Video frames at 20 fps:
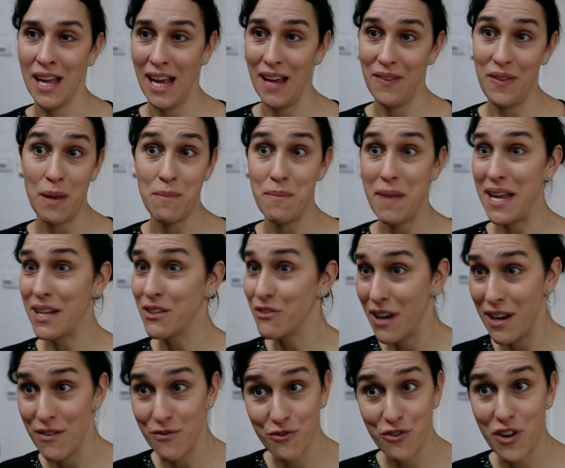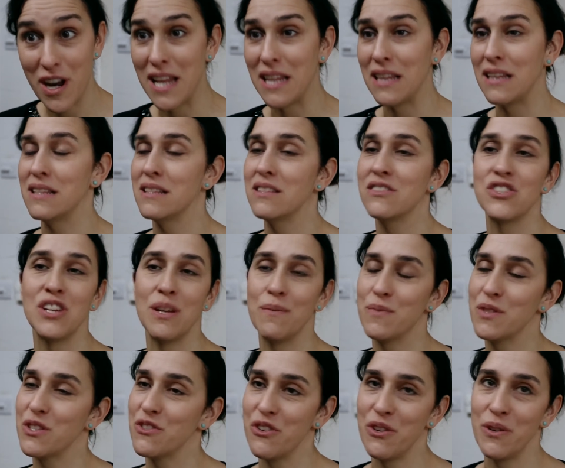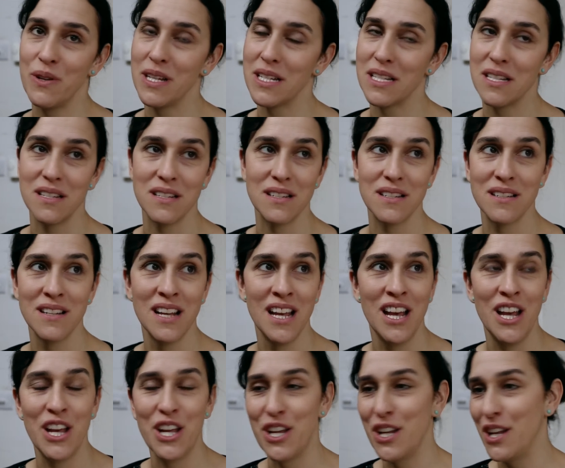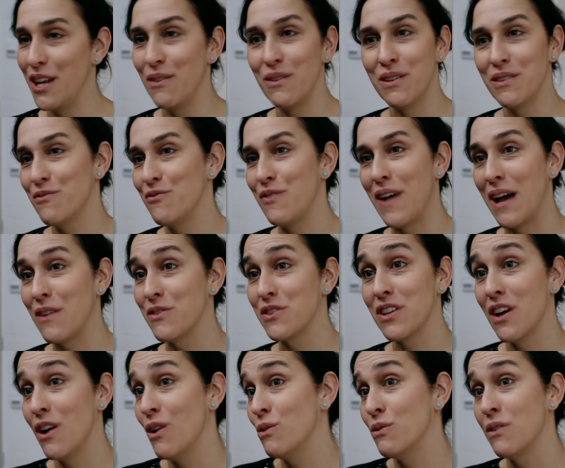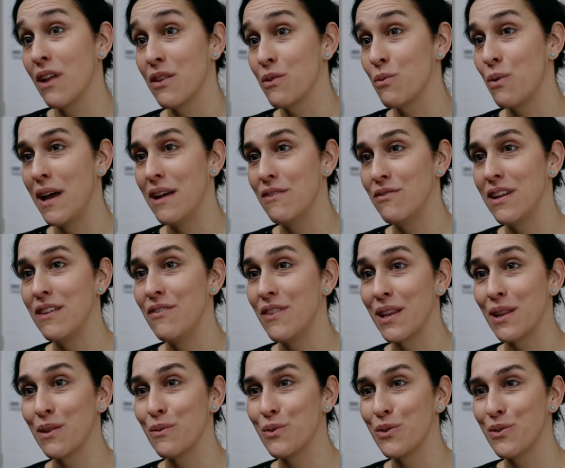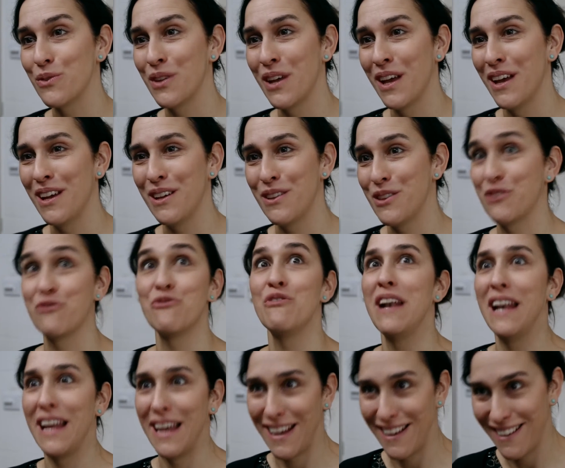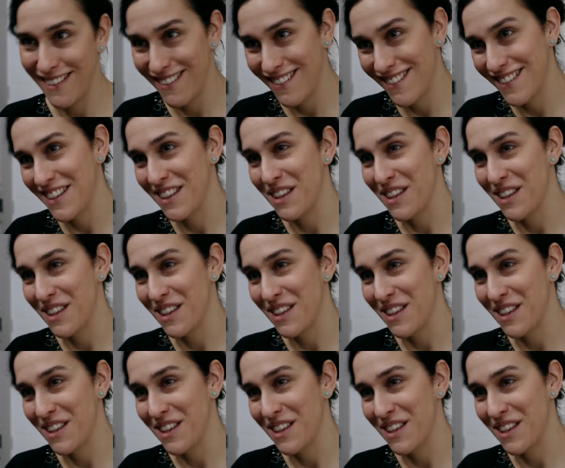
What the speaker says: and they made great friendships through it, and, you know, and found a whole other way of living that was thrilling to